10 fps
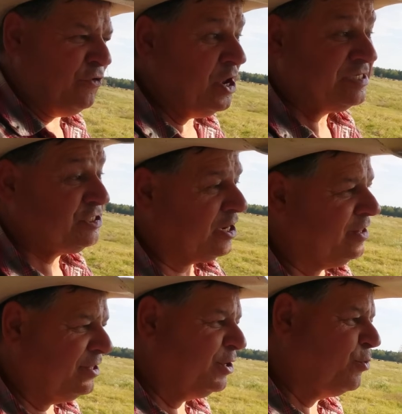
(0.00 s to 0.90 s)
you're just
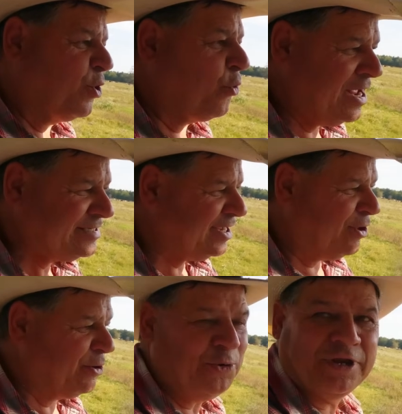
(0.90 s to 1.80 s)
selling the little Corriente
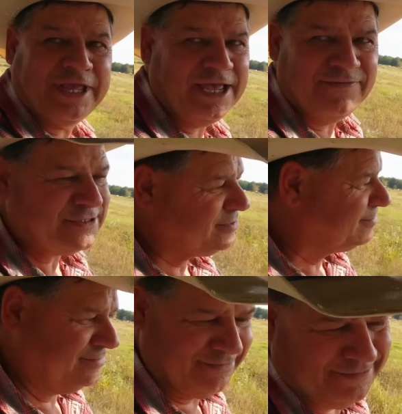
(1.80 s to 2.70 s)
longhorn calves,
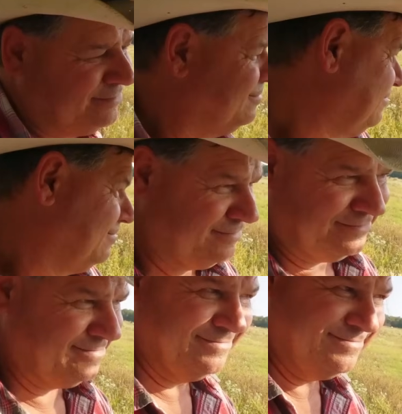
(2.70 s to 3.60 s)
they don't sell very good,
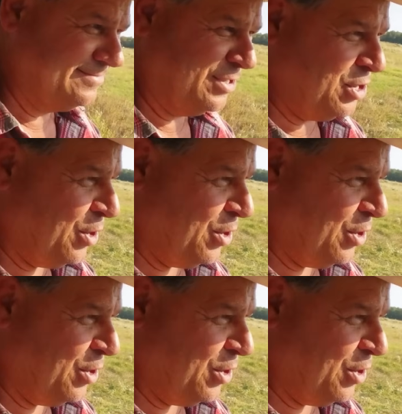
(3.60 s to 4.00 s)
huh? Yeah.